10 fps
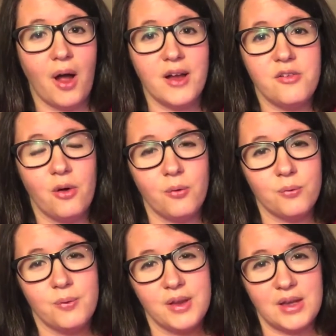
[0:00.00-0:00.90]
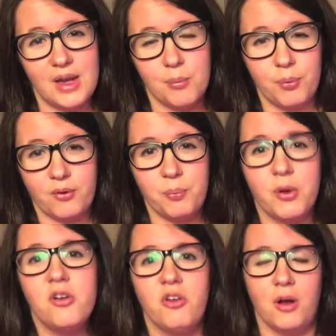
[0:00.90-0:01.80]
I don't really get books
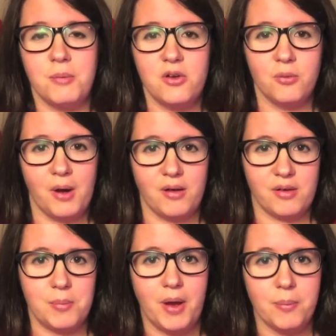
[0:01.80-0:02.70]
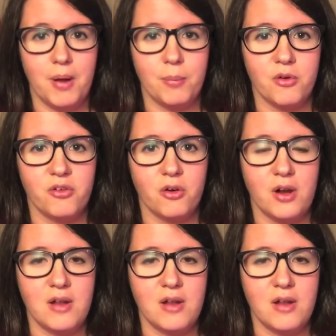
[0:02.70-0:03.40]
pushed on me directly by a publisher.